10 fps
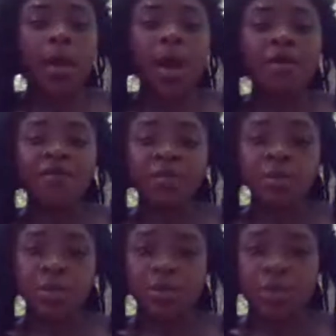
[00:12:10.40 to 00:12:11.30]

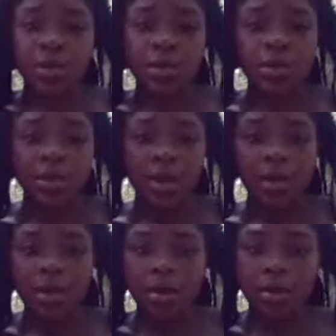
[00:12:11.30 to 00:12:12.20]
Afrocentric
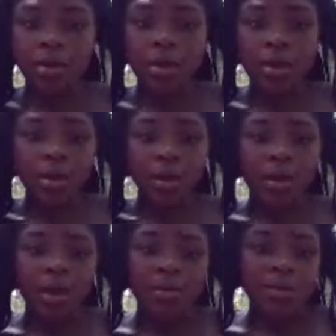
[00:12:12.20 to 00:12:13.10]
daycare.
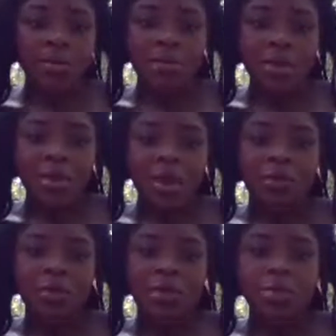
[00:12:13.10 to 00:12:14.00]
That was something that
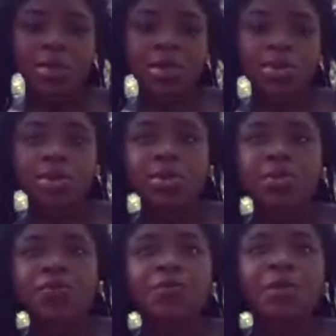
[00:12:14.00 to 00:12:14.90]
was really
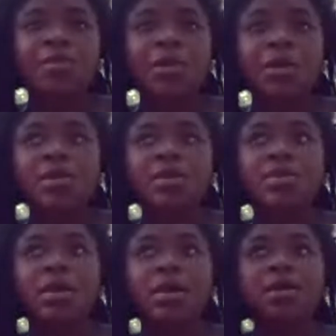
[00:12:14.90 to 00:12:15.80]
interesting for me because
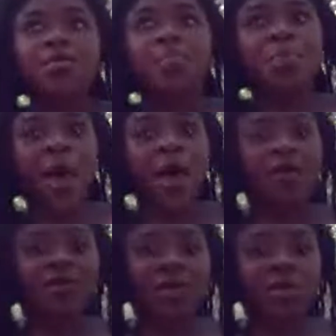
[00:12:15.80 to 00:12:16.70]
it's like I had
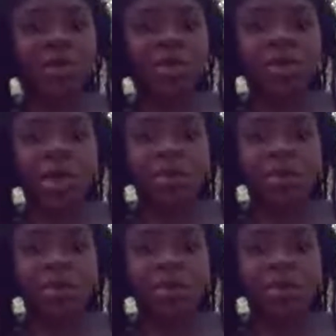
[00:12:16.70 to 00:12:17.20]
a vision and I